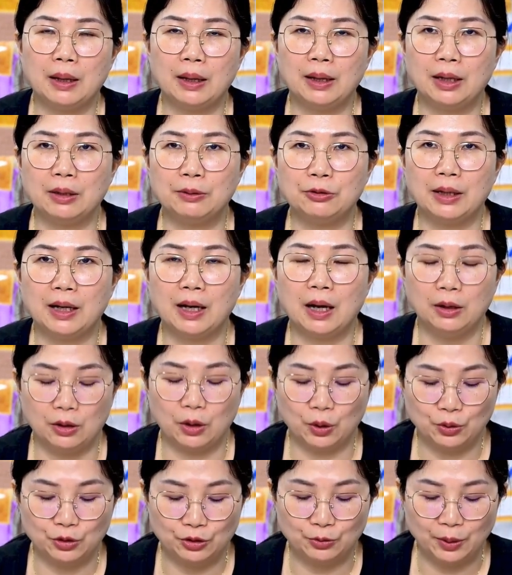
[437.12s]
If there are
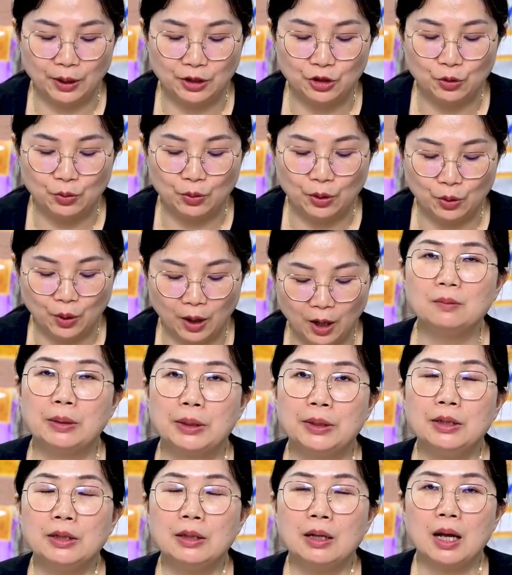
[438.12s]
no special
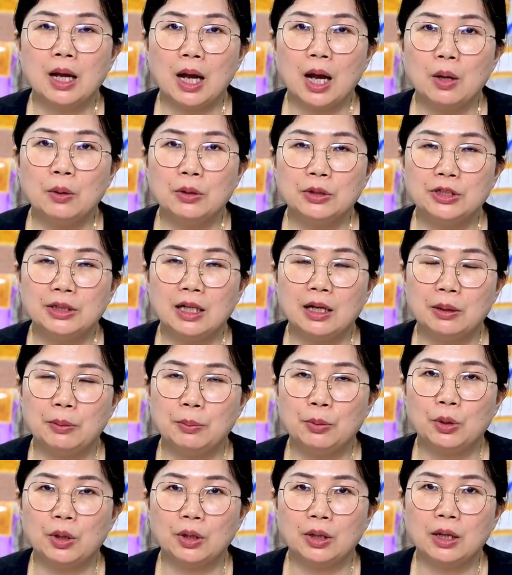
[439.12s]
requirements, our
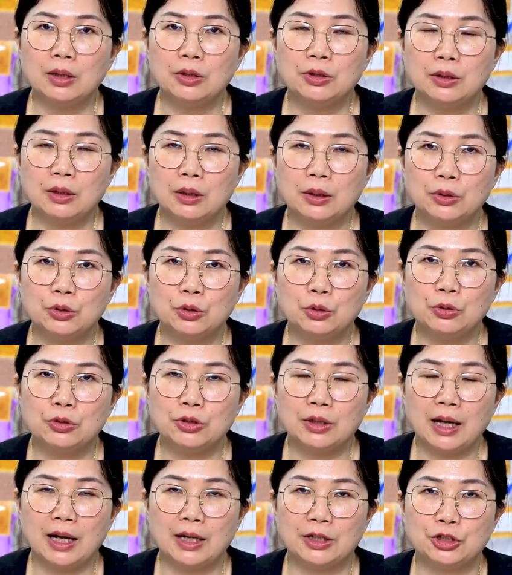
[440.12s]
standard products
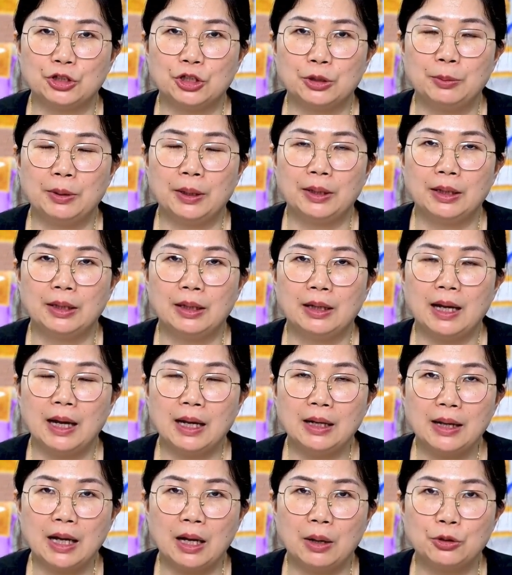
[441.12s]
use HDPE
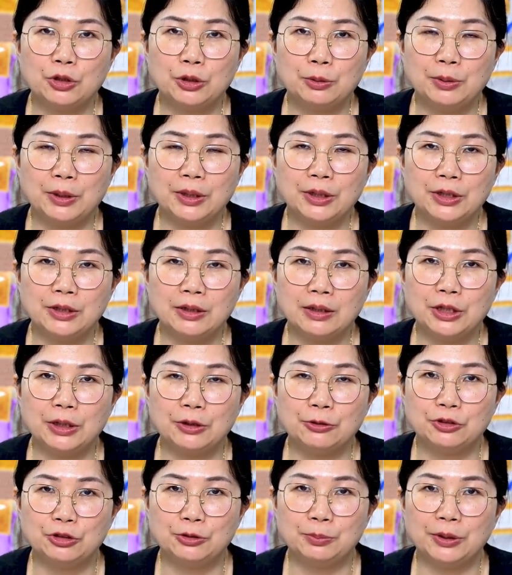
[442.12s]
and LDPE.
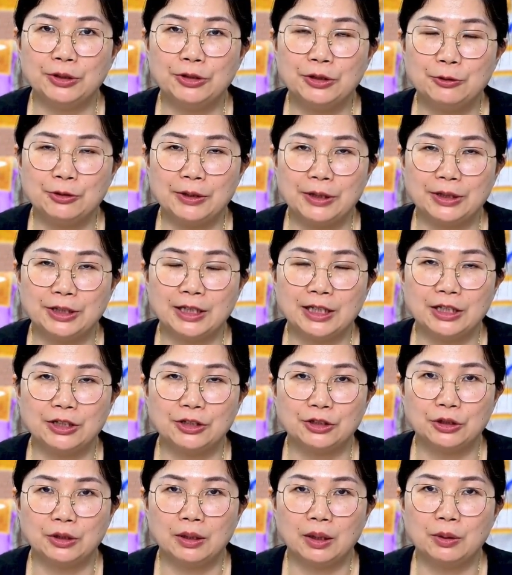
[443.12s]
If specific
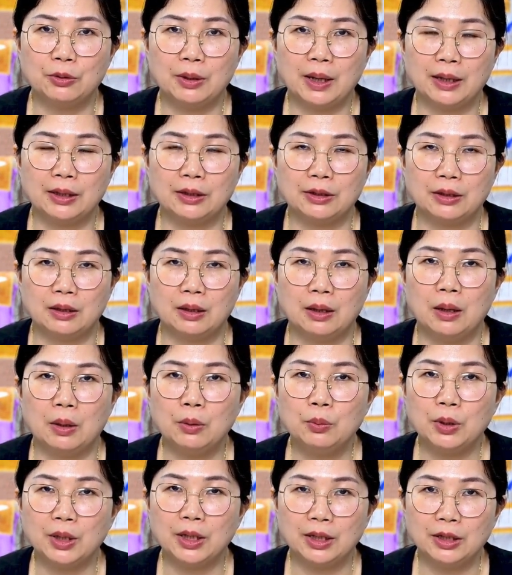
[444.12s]
needs arise,
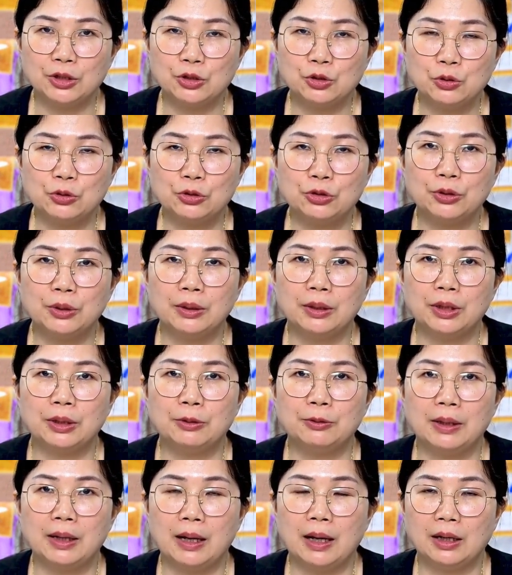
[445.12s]
we can use
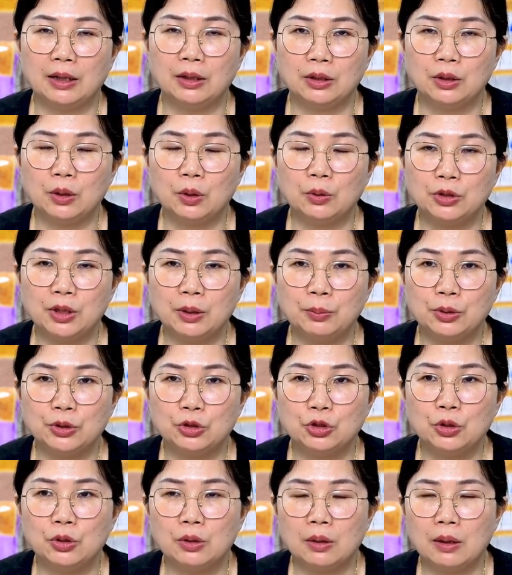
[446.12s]
EVA low
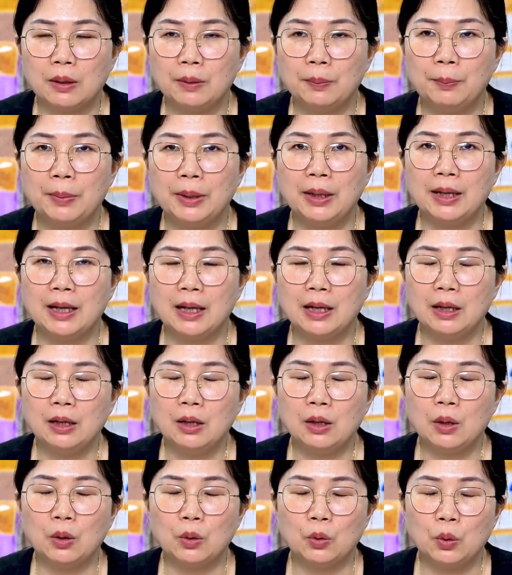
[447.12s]
temperature, PA,
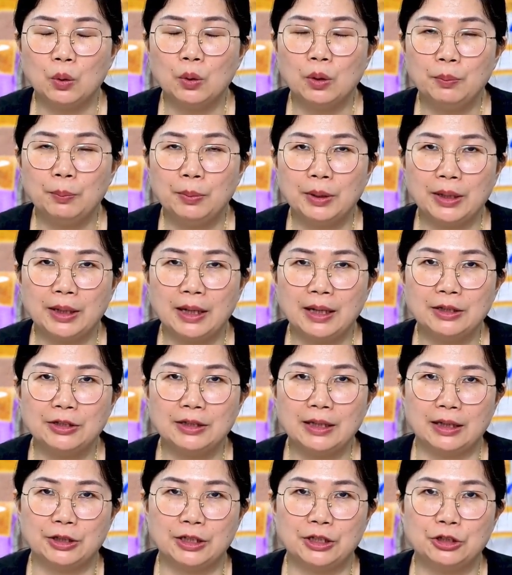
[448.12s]
or
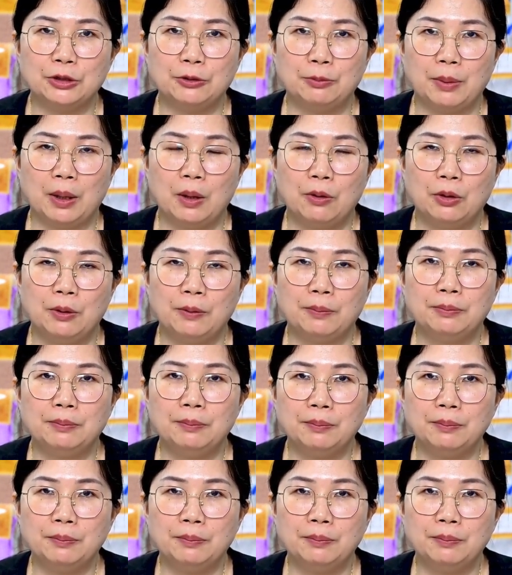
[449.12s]
PS adhesive powder.